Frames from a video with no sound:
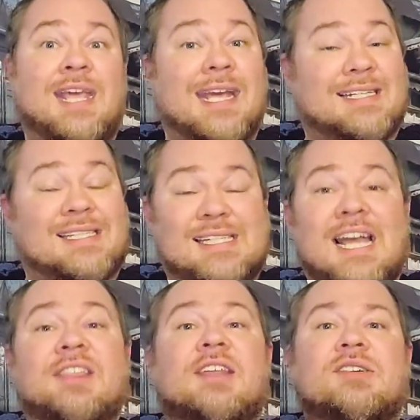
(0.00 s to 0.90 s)

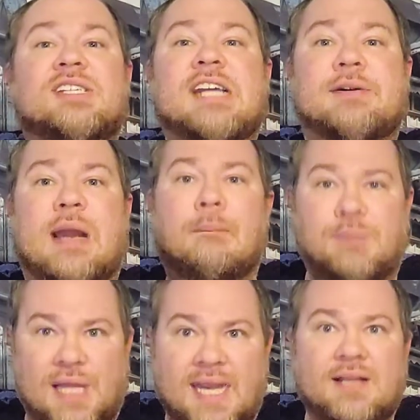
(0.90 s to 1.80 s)
Instead, they're staring
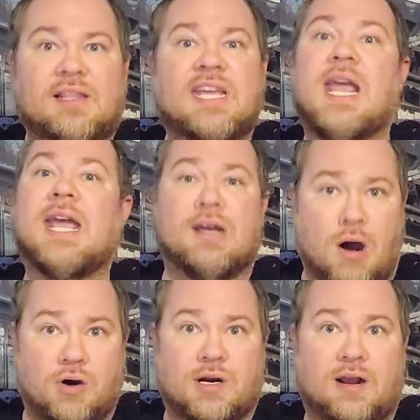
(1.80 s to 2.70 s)
blankly in
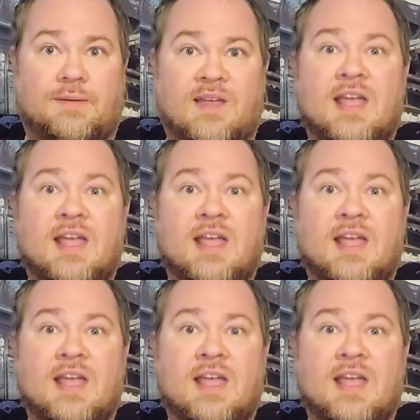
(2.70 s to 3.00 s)
horror.